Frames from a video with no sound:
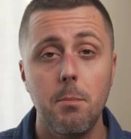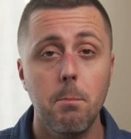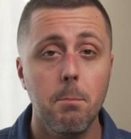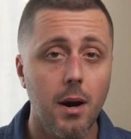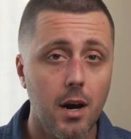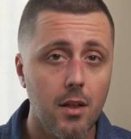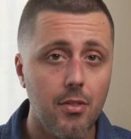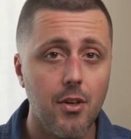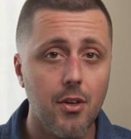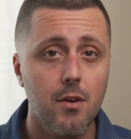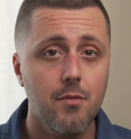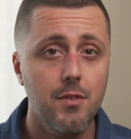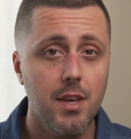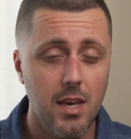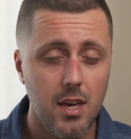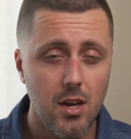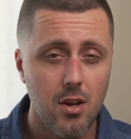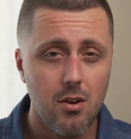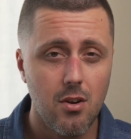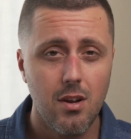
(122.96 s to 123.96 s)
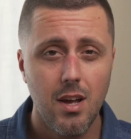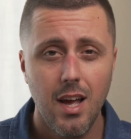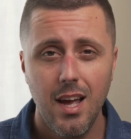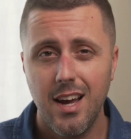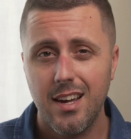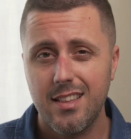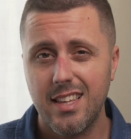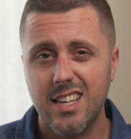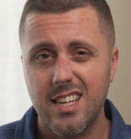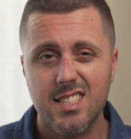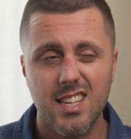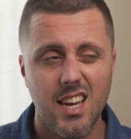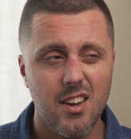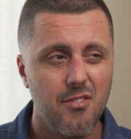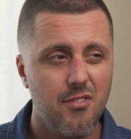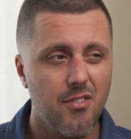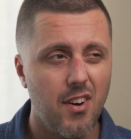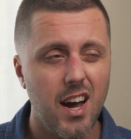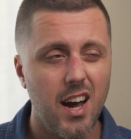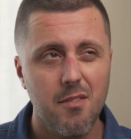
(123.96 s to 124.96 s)
month of the year. I think it's like
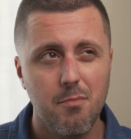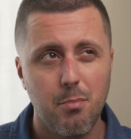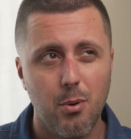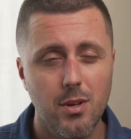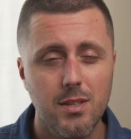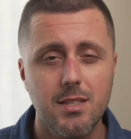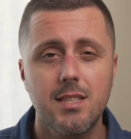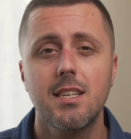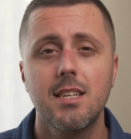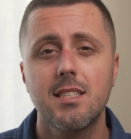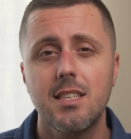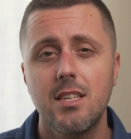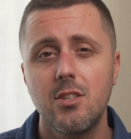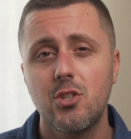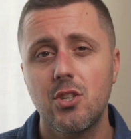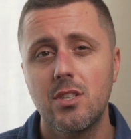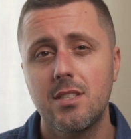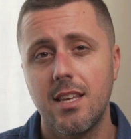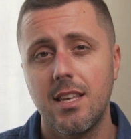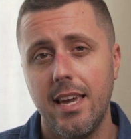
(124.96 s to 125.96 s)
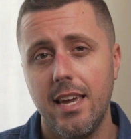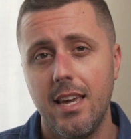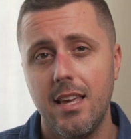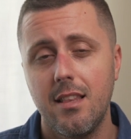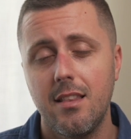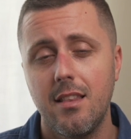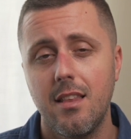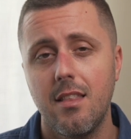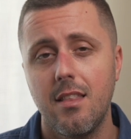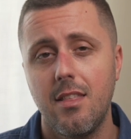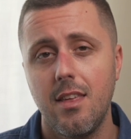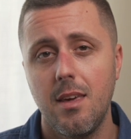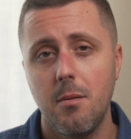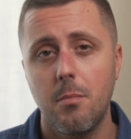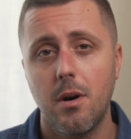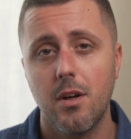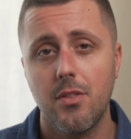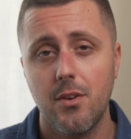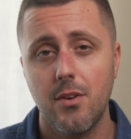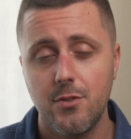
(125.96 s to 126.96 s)
5.6 inches in the
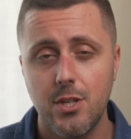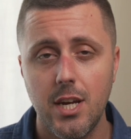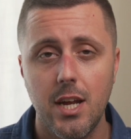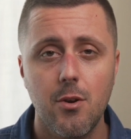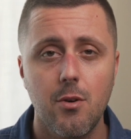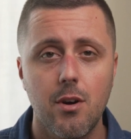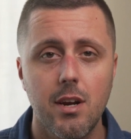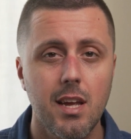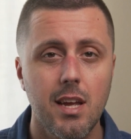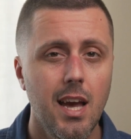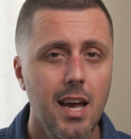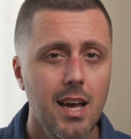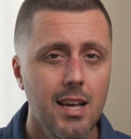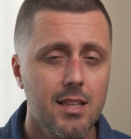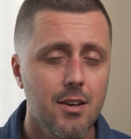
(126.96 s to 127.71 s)
month of January.